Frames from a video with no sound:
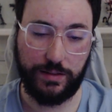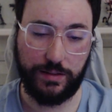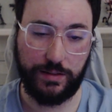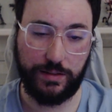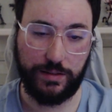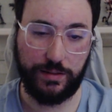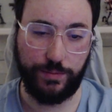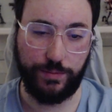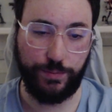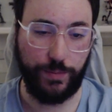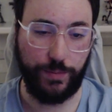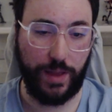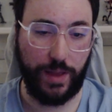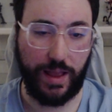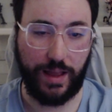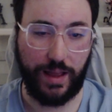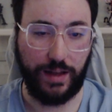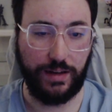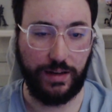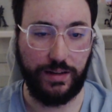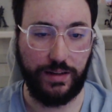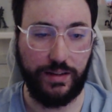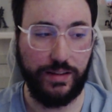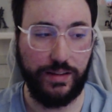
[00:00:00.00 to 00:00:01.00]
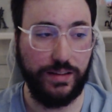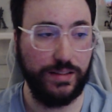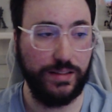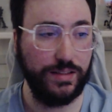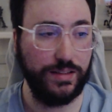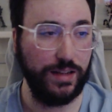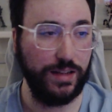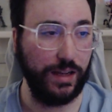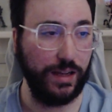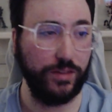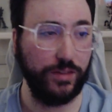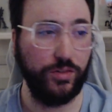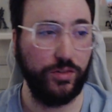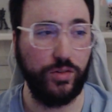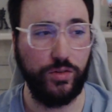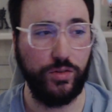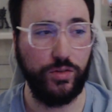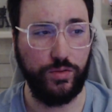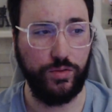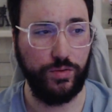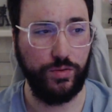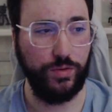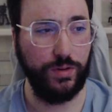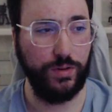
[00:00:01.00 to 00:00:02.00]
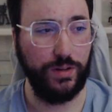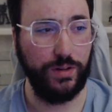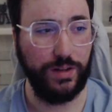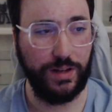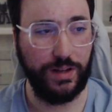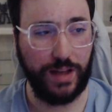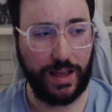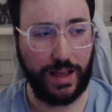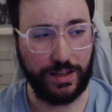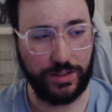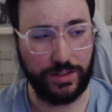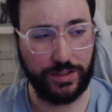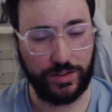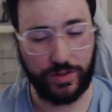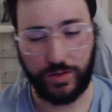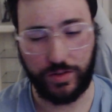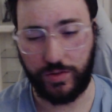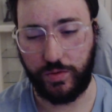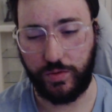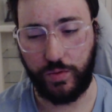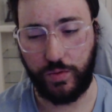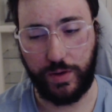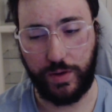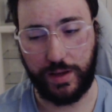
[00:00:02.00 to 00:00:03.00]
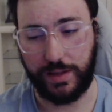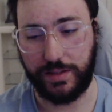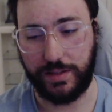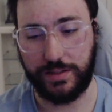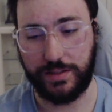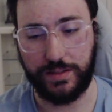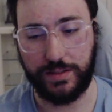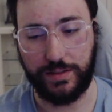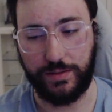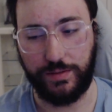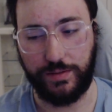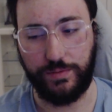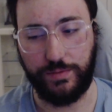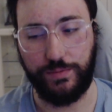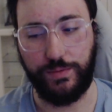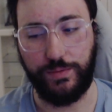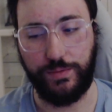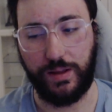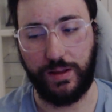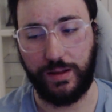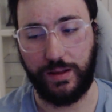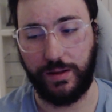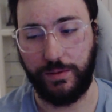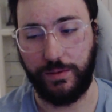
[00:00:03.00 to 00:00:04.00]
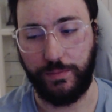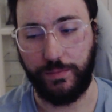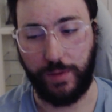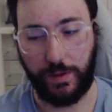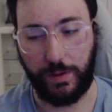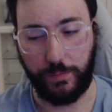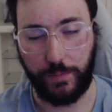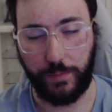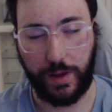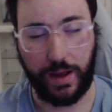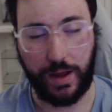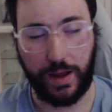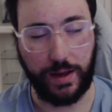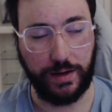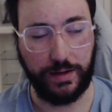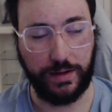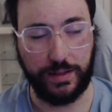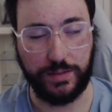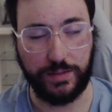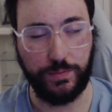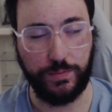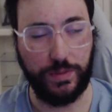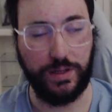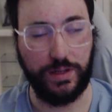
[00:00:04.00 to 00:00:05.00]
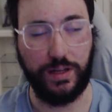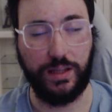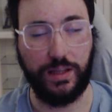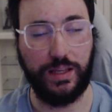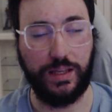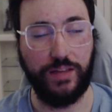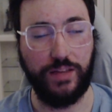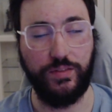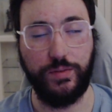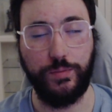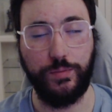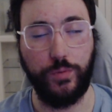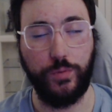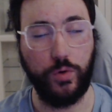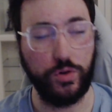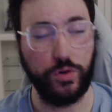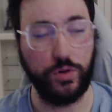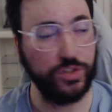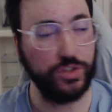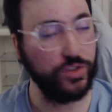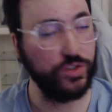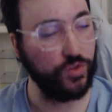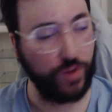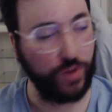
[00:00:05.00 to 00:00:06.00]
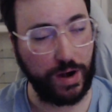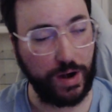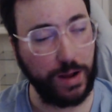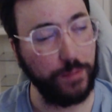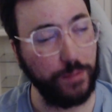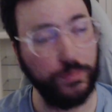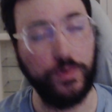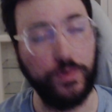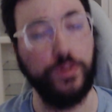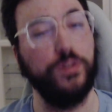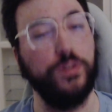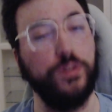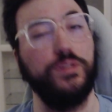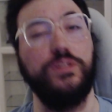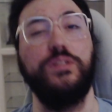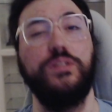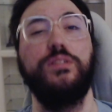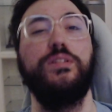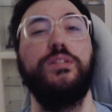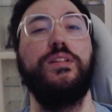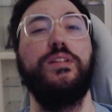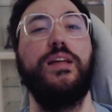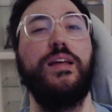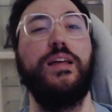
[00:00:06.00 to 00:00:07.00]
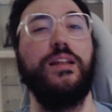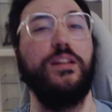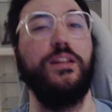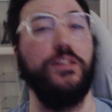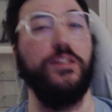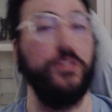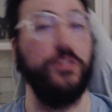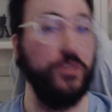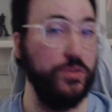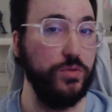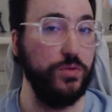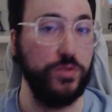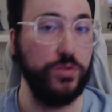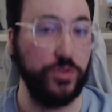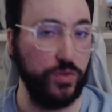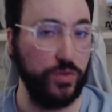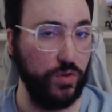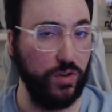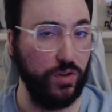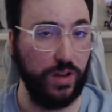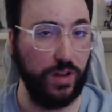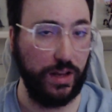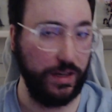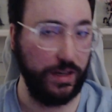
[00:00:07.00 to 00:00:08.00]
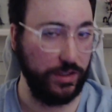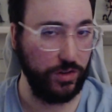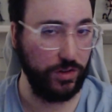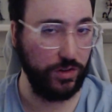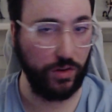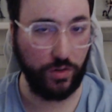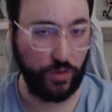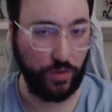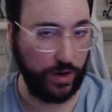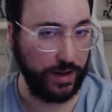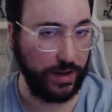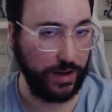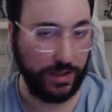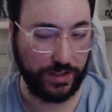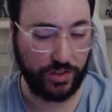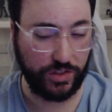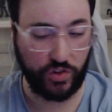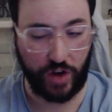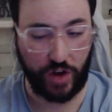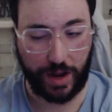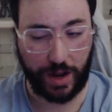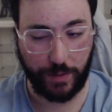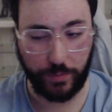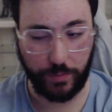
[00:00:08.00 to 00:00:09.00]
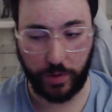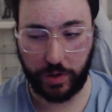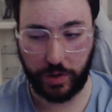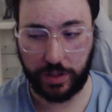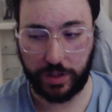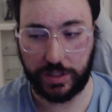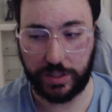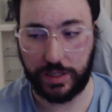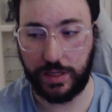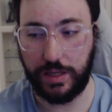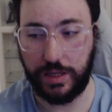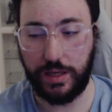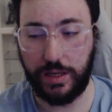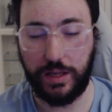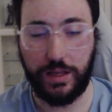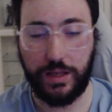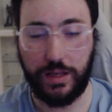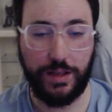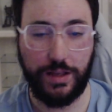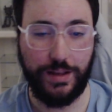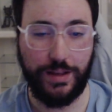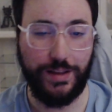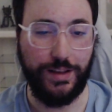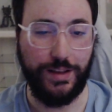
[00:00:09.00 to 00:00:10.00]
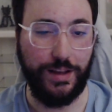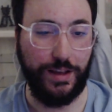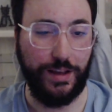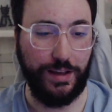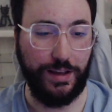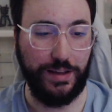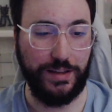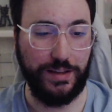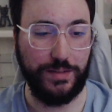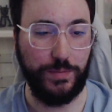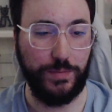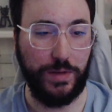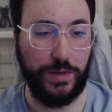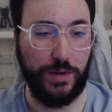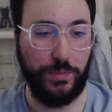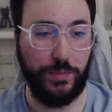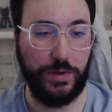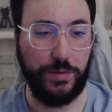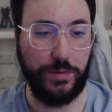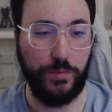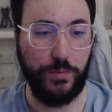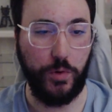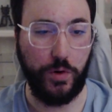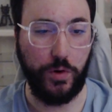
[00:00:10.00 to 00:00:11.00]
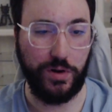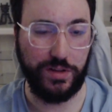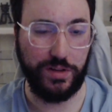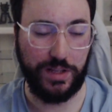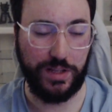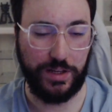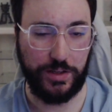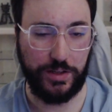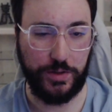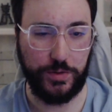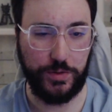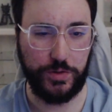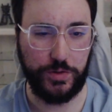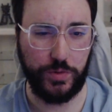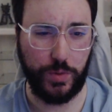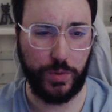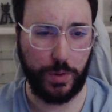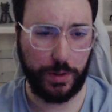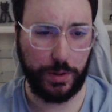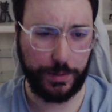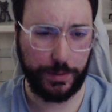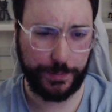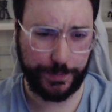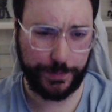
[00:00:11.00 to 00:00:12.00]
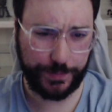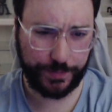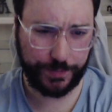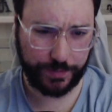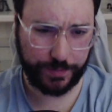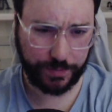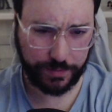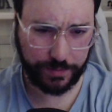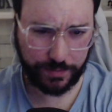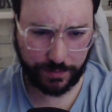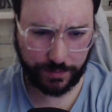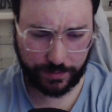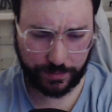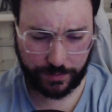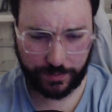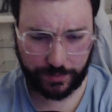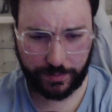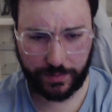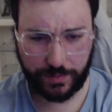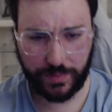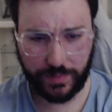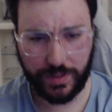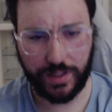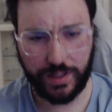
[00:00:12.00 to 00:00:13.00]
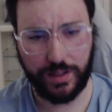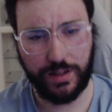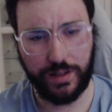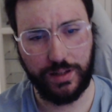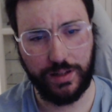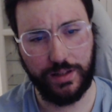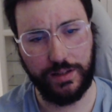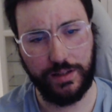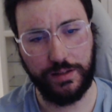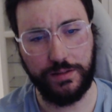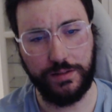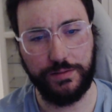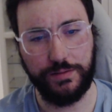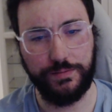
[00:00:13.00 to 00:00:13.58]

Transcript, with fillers: man, these like two last two weeks, my my mind has been like even more scrambled than usual, and it's already scrambled. Uh, it's been a bit more than usual. Uh,